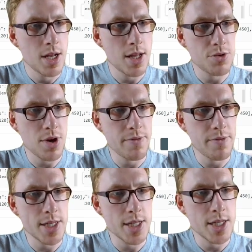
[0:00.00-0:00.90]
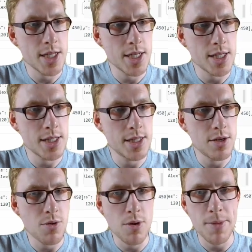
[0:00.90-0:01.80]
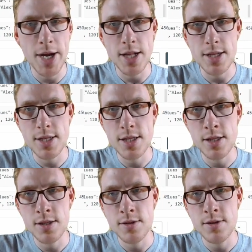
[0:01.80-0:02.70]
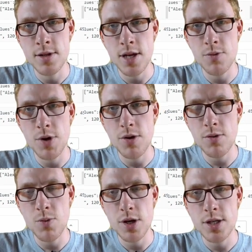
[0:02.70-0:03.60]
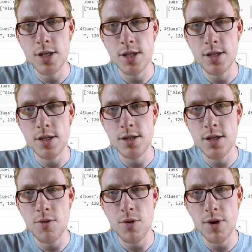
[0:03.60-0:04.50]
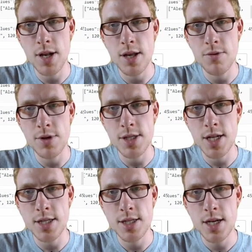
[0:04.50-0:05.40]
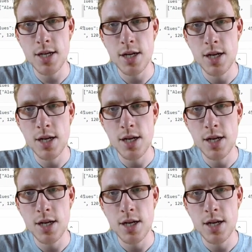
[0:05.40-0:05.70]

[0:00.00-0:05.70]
that traveled 0 miles. And we don't want the 0 in the result set.